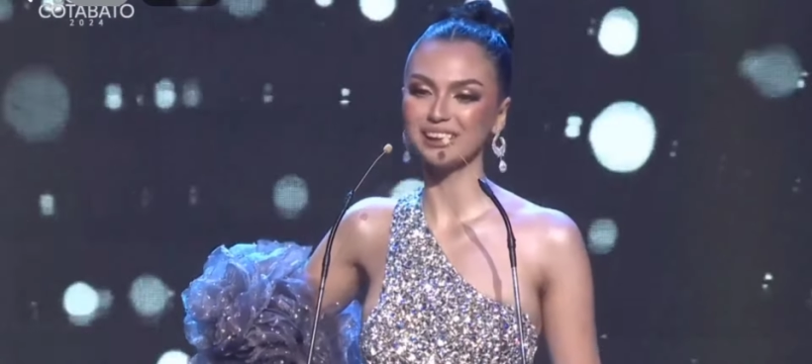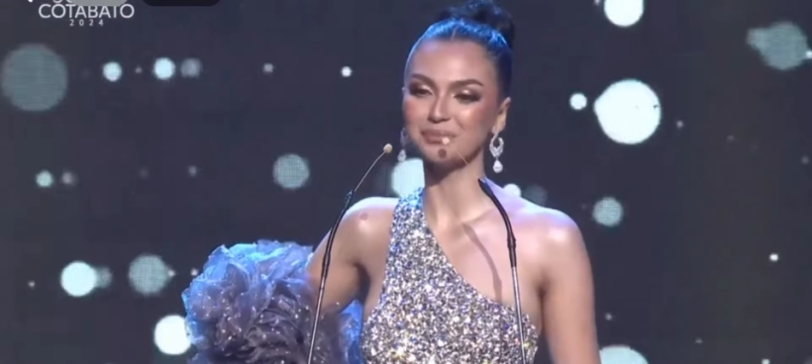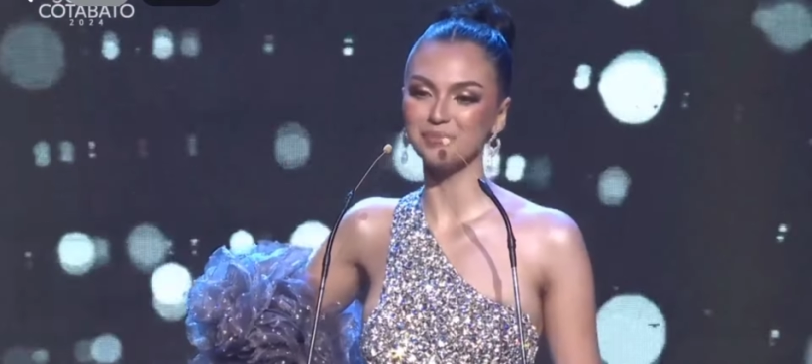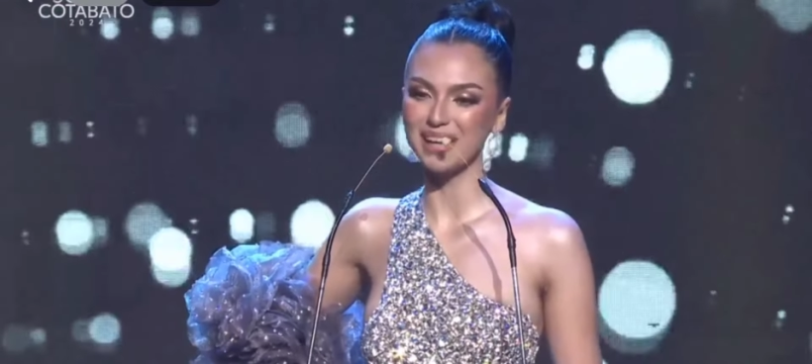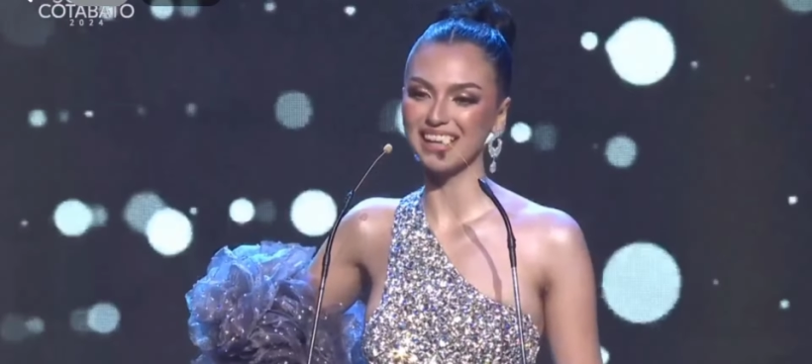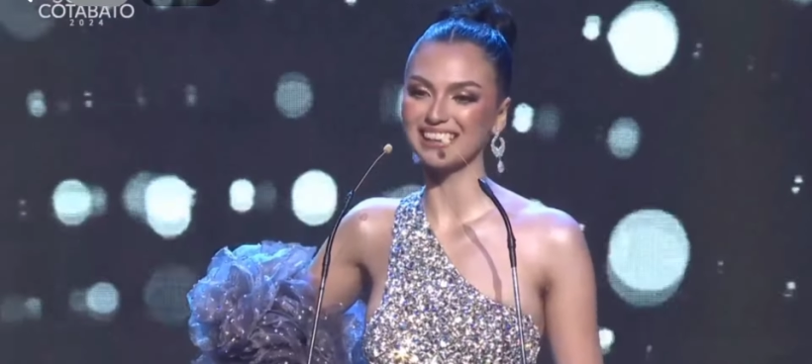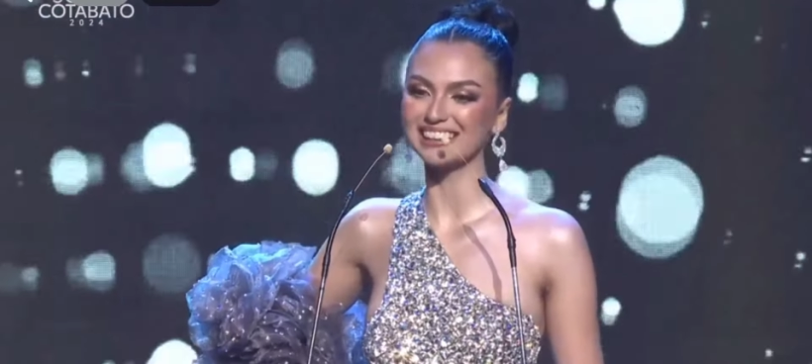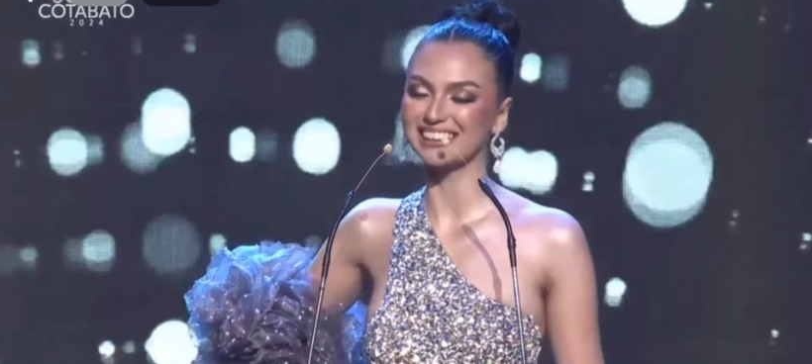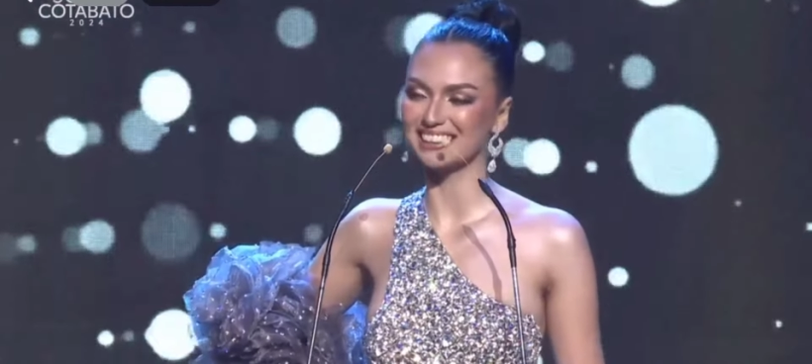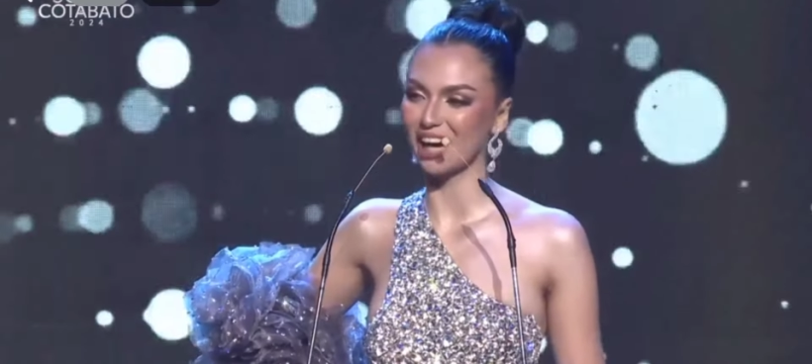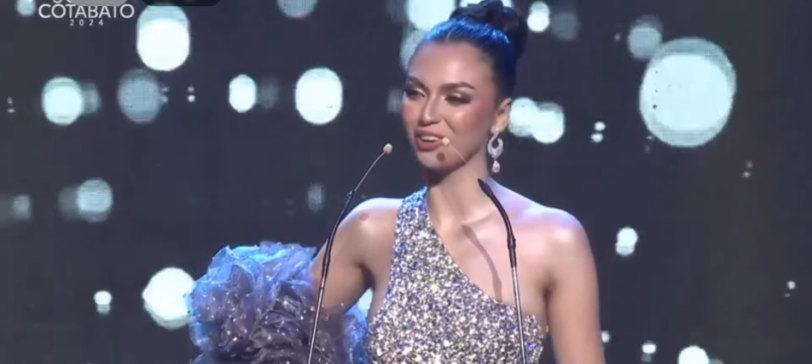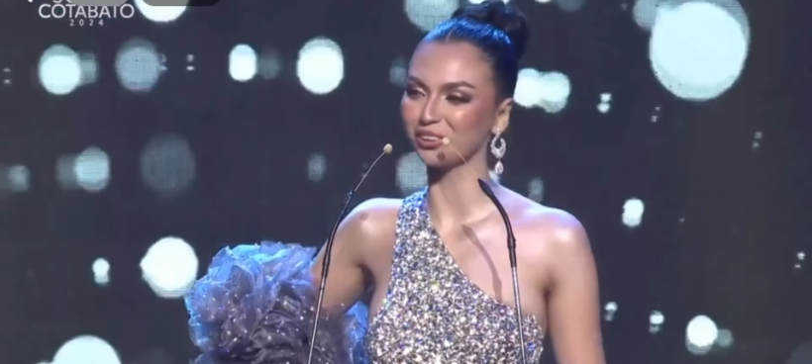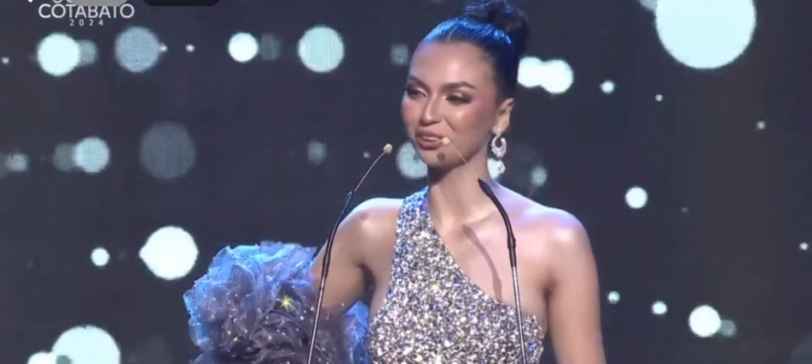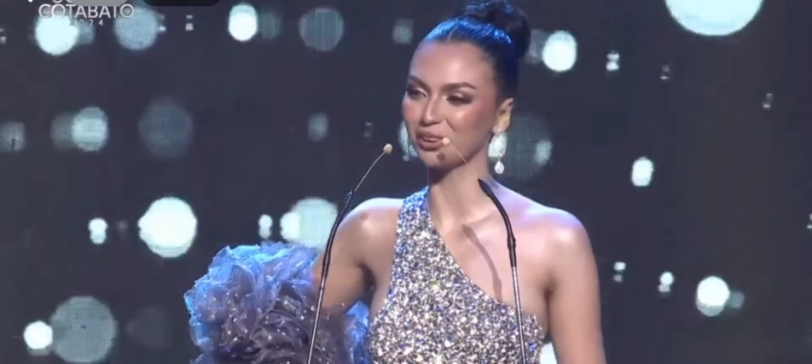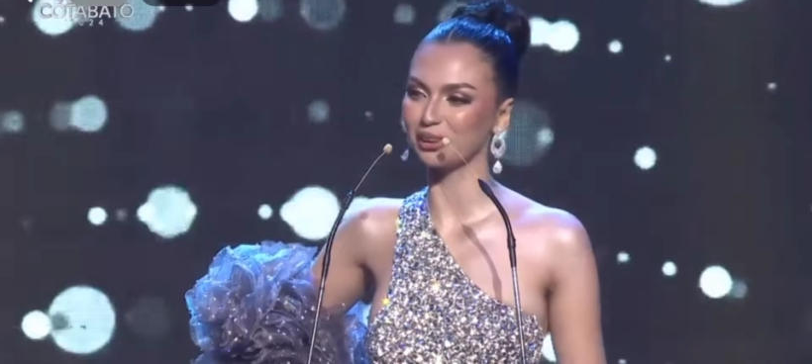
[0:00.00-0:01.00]
can make
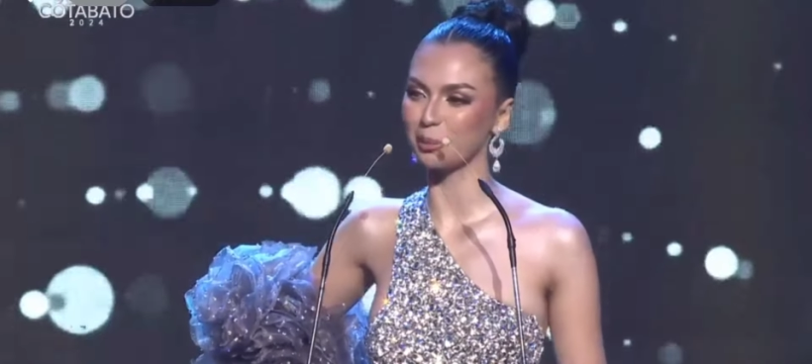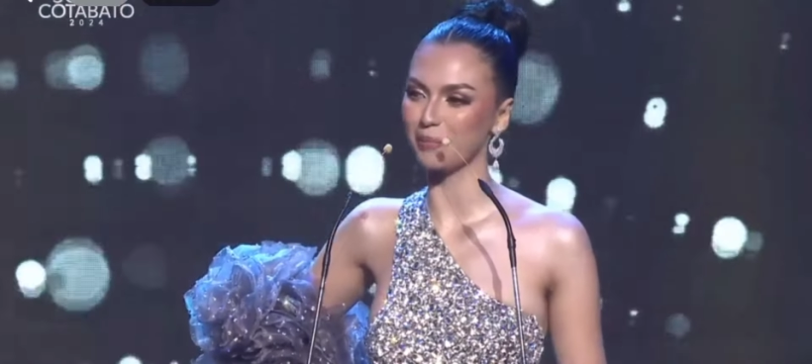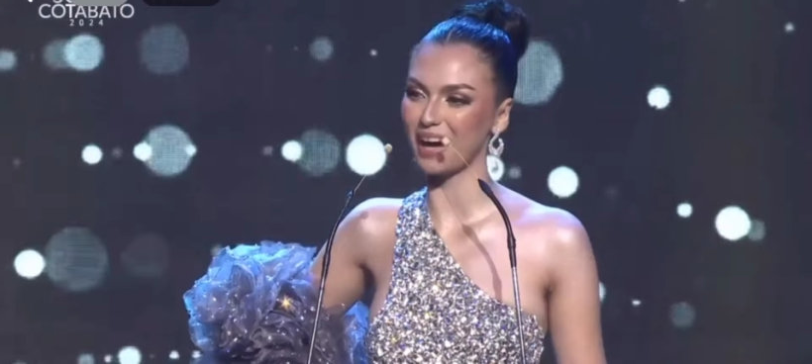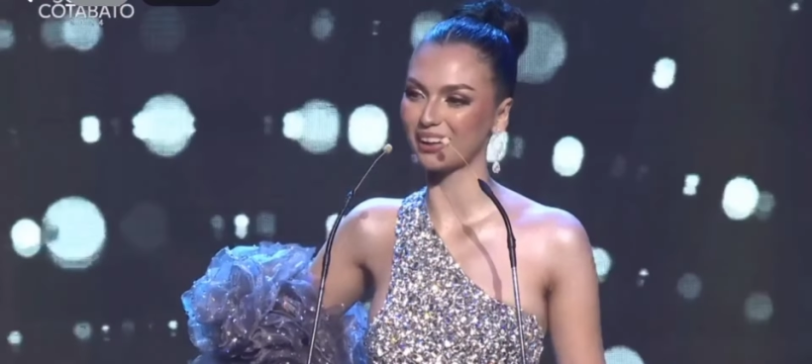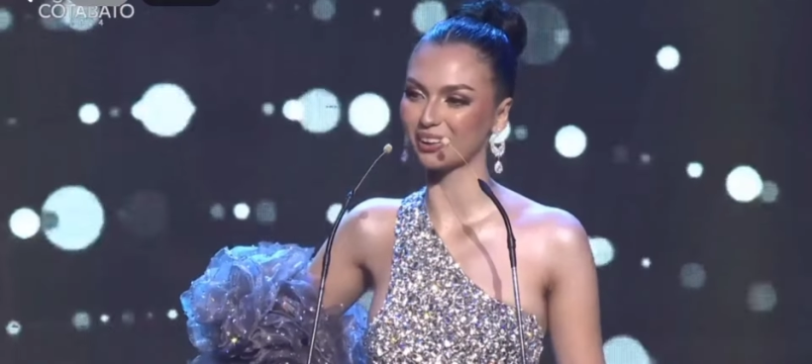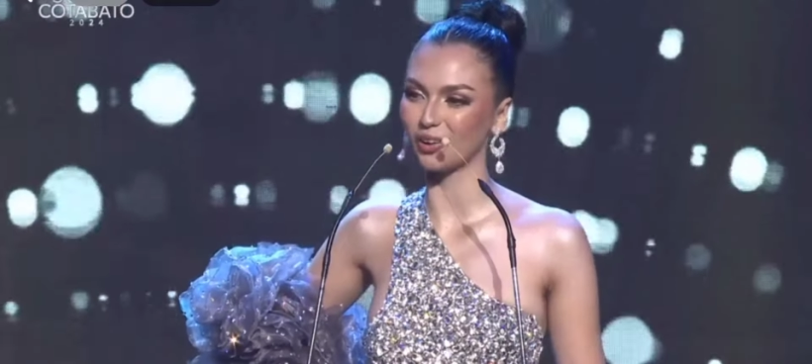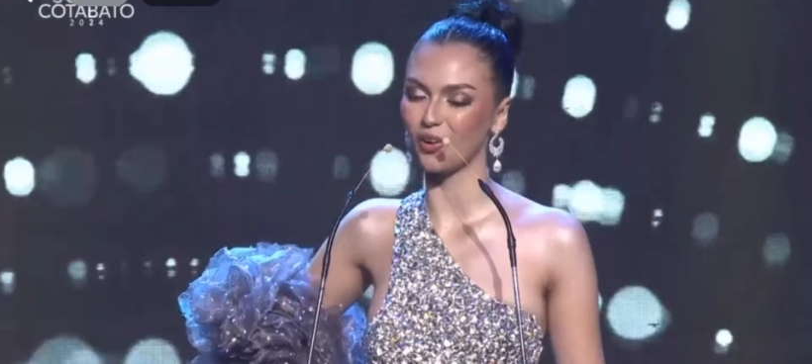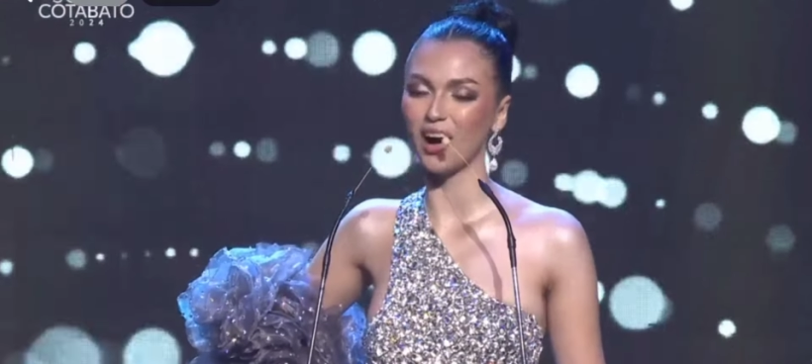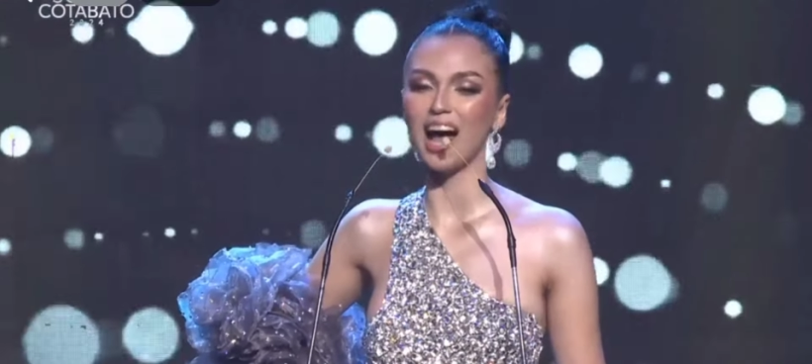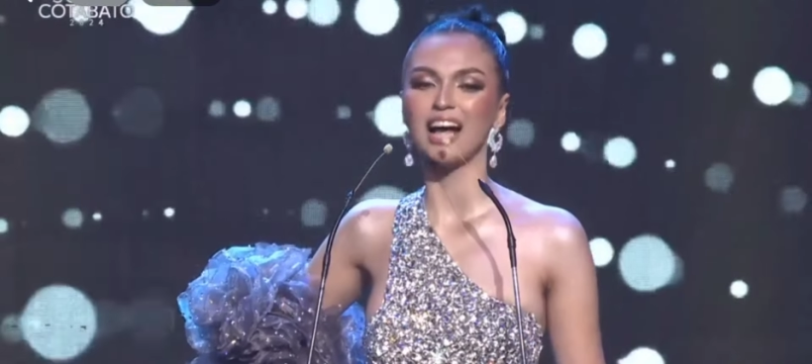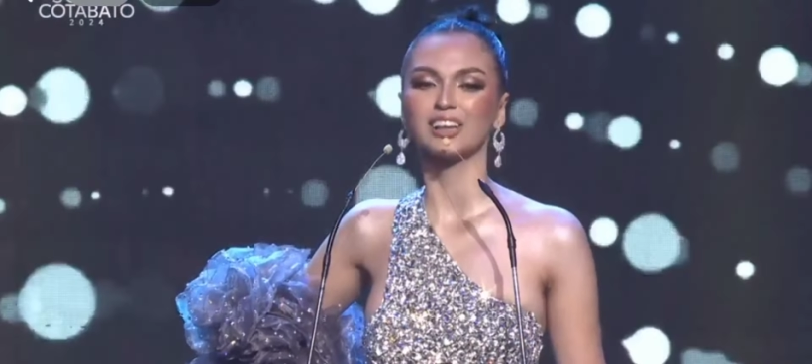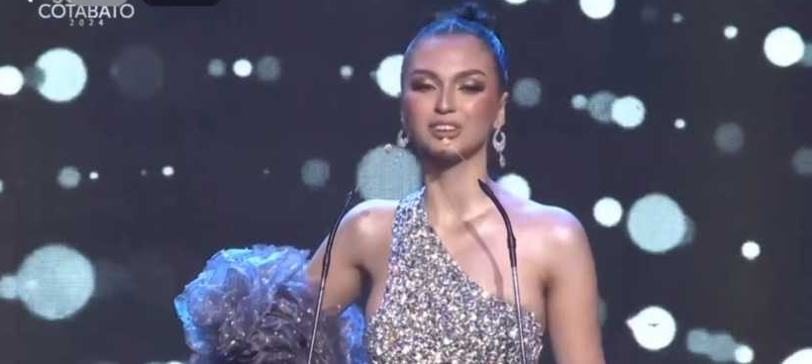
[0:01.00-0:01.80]
South Cotabato